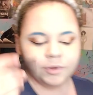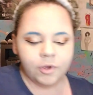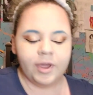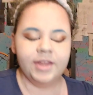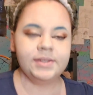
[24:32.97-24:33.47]

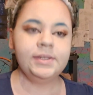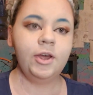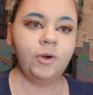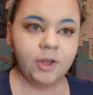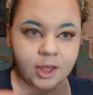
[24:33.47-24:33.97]
Alright,
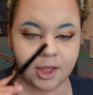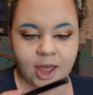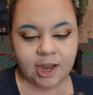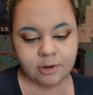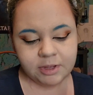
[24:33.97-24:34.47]
so
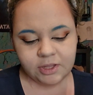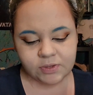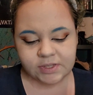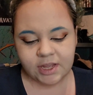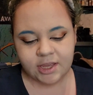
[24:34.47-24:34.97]
I'm going to be
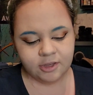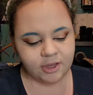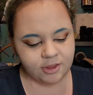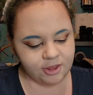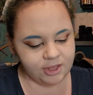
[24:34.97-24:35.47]
using
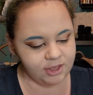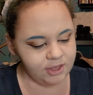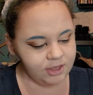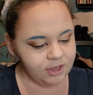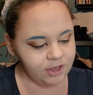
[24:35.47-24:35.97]

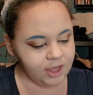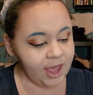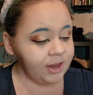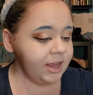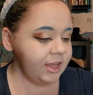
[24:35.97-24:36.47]
the
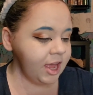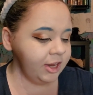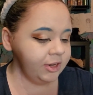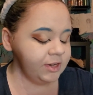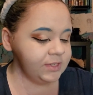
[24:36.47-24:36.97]
LA
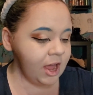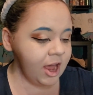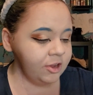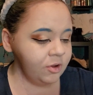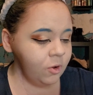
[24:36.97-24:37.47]
Colors
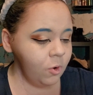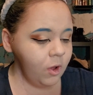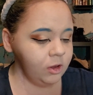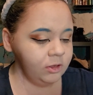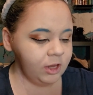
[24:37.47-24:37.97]
Auto
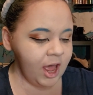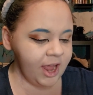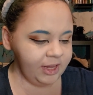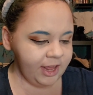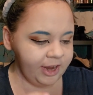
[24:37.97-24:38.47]

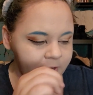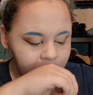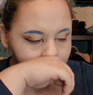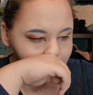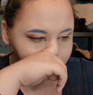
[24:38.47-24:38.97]

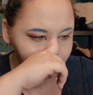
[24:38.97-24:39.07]
Eyeliner.